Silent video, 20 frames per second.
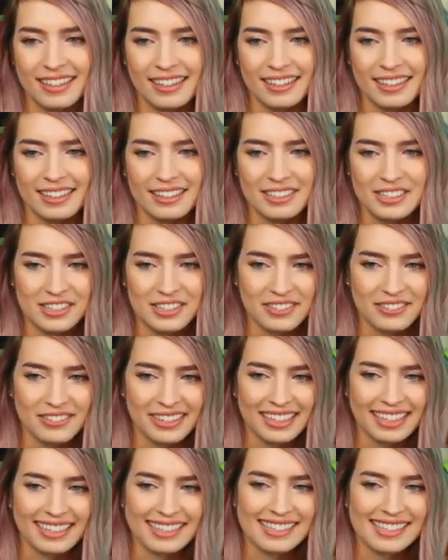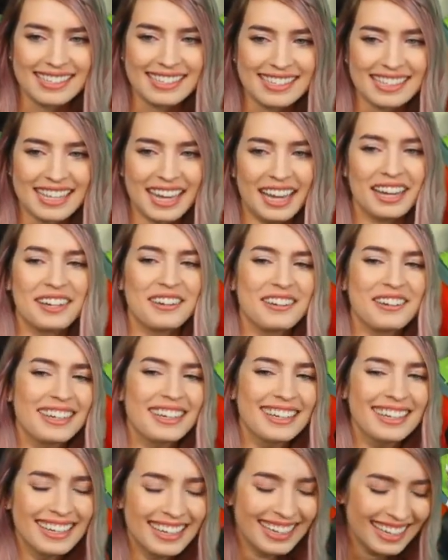2 Rikas, it's
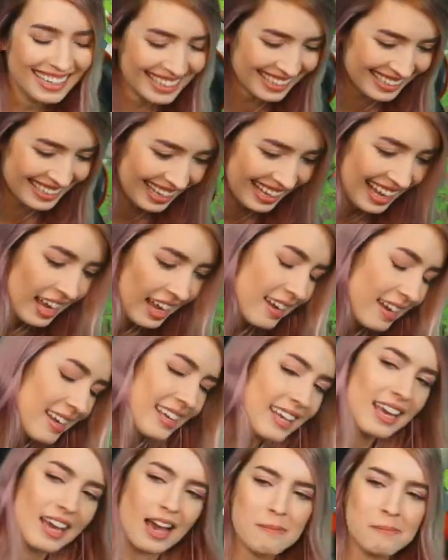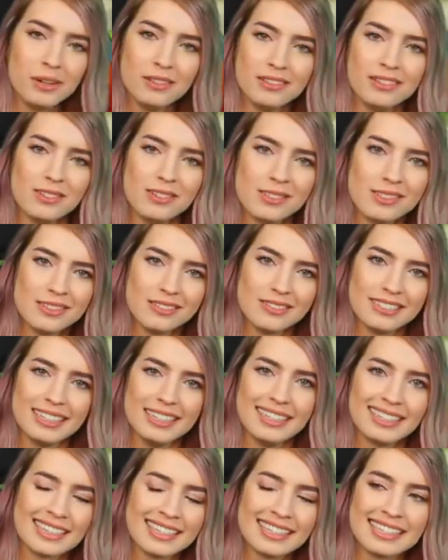yeah, about those 2
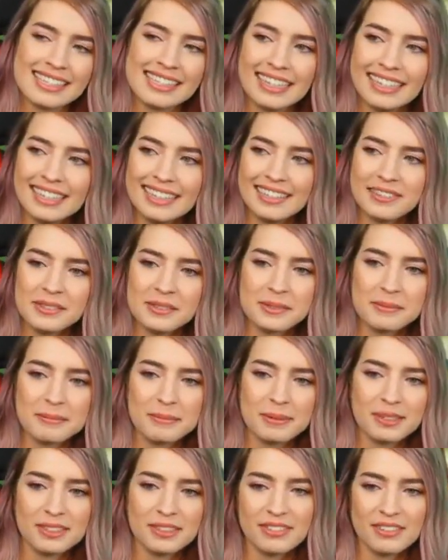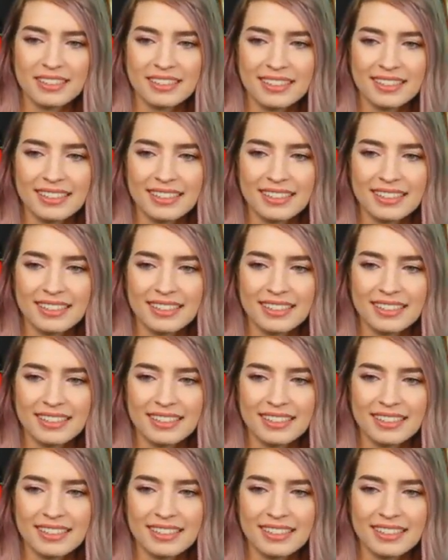Rikas, hey? That was pretty funny.